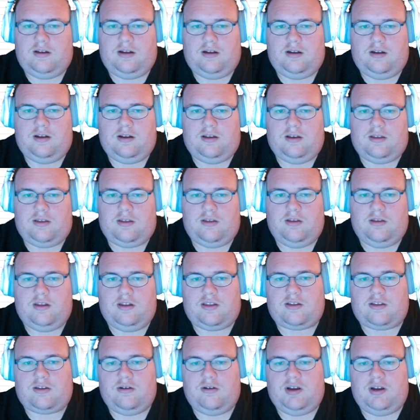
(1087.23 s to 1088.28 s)
So let's
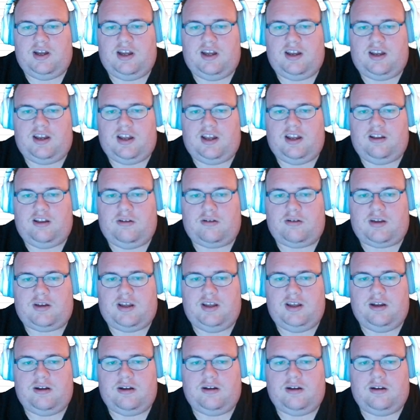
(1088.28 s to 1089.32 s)
go ahead and look
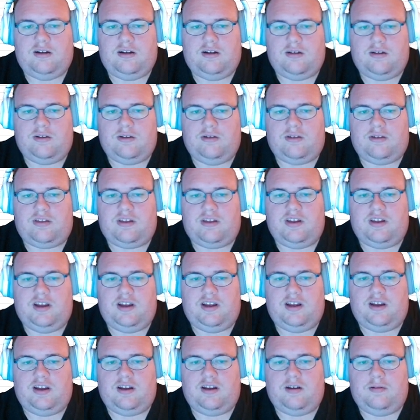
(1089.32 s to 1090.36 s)
here. You'll
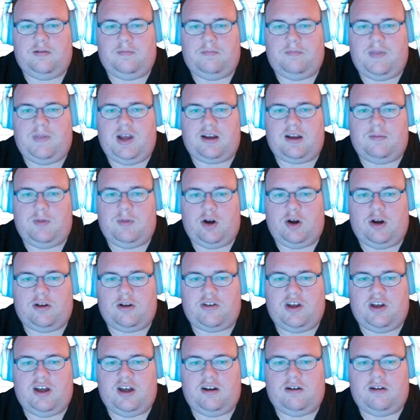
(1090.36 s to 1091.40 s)
see Mega
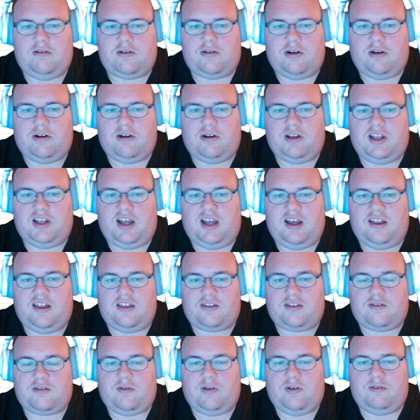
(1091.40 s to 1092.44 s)
Marshadow currently has
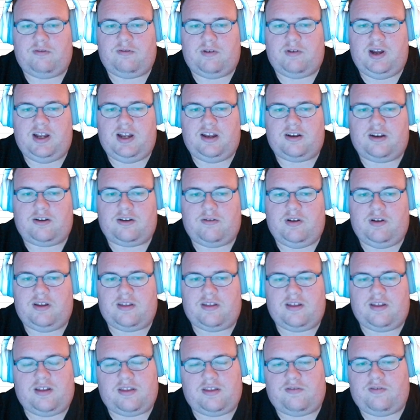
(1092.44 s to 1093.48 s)
crit rate increase,
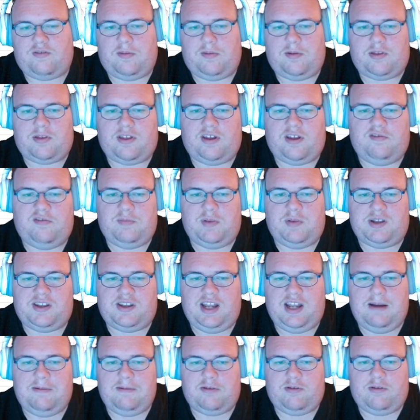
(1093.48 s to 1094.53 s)
that's from itself, but
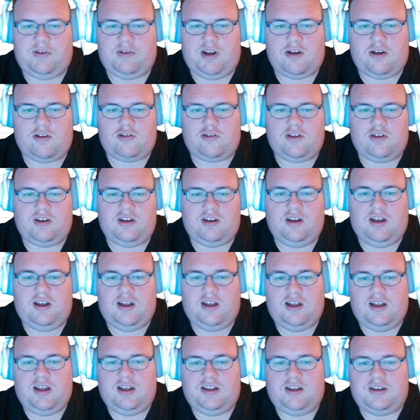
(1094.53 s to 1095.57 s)
damage reduction,
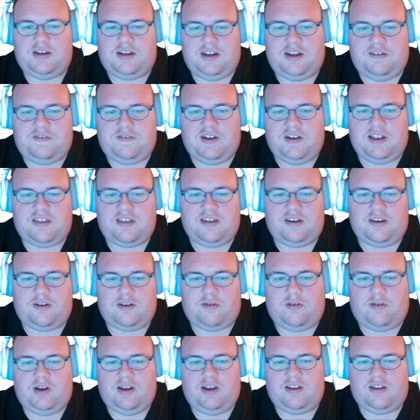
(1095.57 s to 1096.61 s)
defense
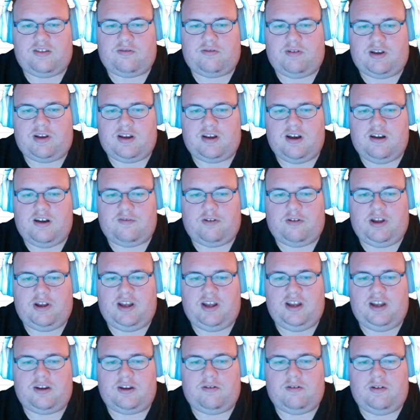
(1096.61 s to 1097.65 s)
increase, recovery
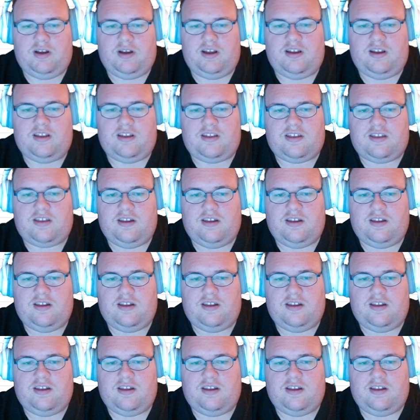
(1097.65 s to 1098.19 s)
increase,